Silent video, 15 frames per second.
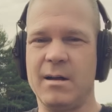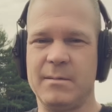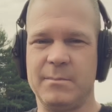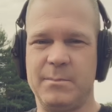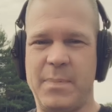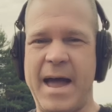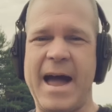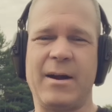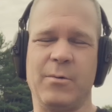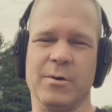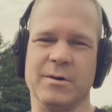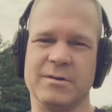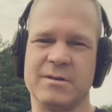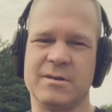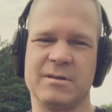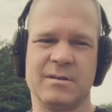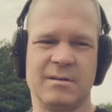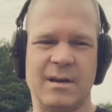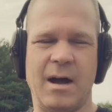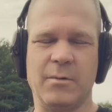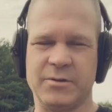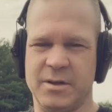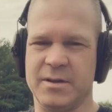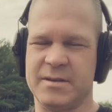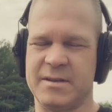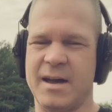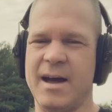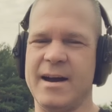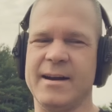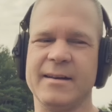backwards out to the
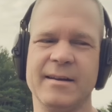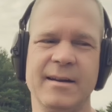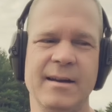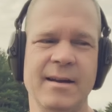side.